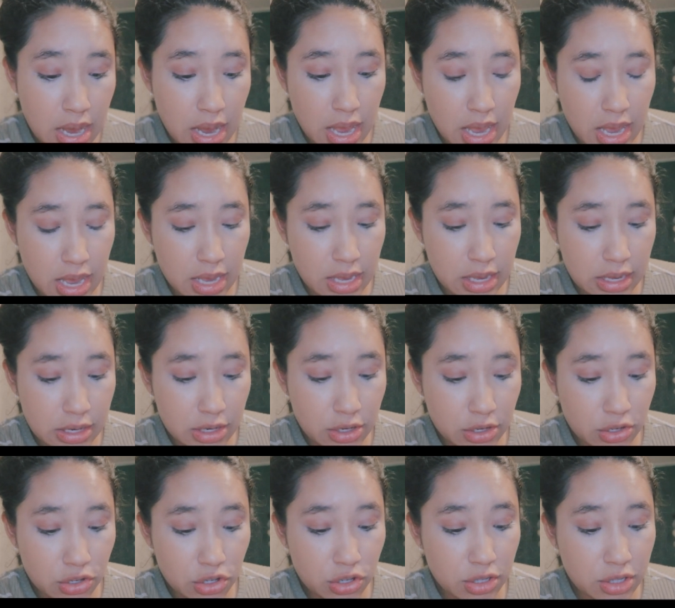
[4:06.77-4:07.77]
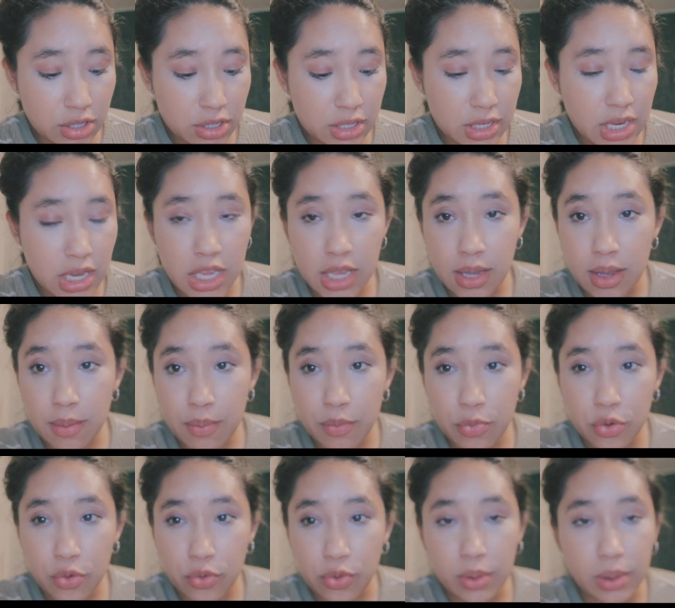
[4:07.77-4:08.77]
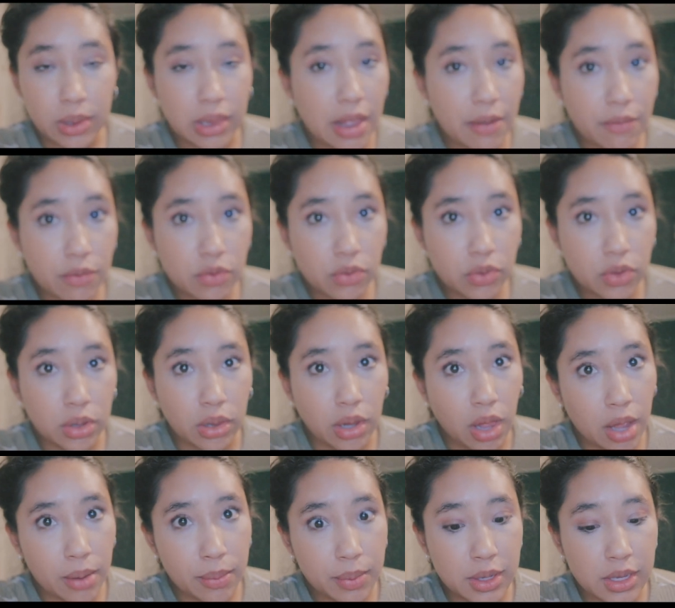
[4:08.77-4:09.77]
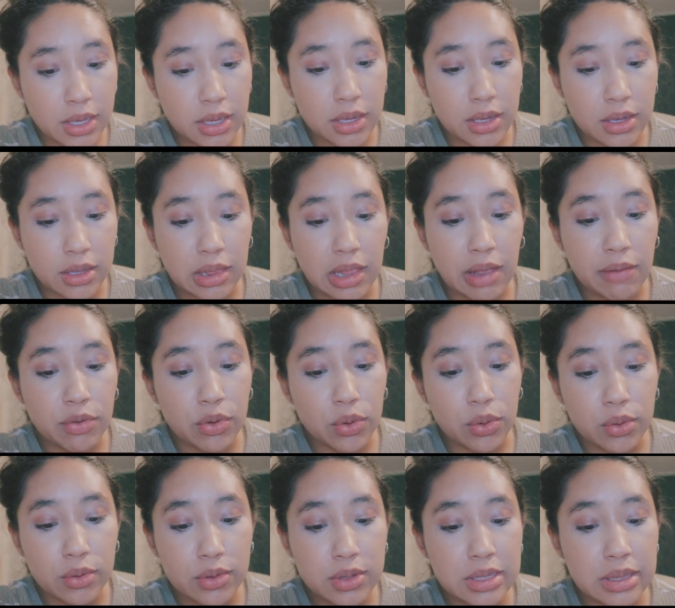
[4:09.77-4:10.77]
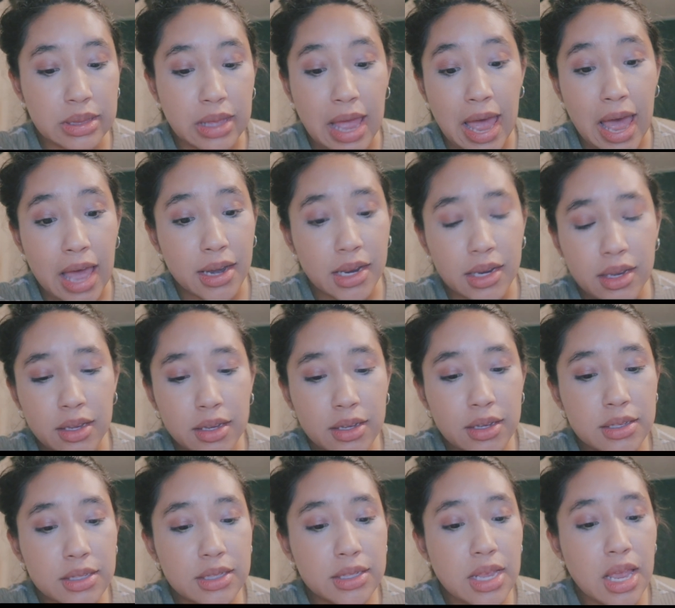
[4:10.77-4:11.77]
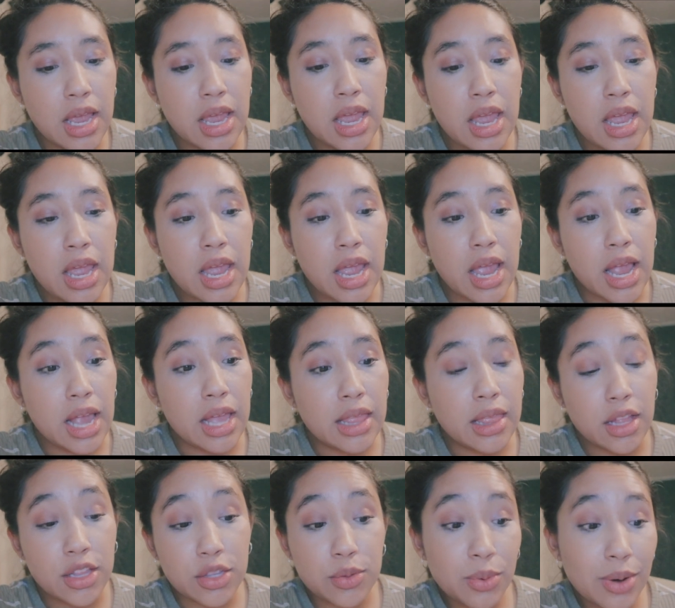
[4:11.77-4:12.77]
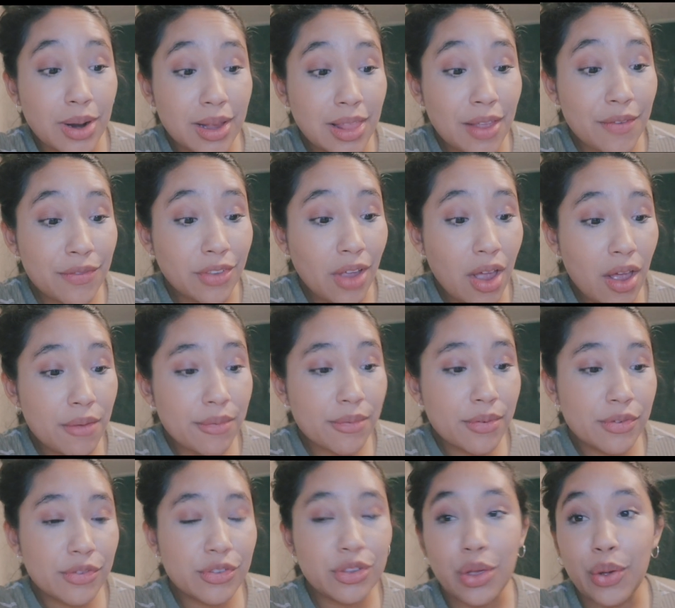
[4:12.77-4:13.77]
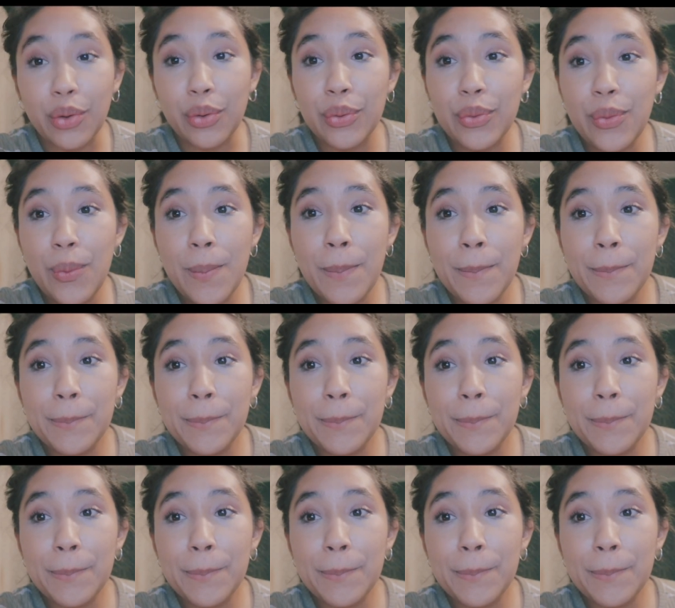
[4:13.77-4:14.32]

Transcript: And just taking him through the lobby levels, the attics, and that's where I left off. So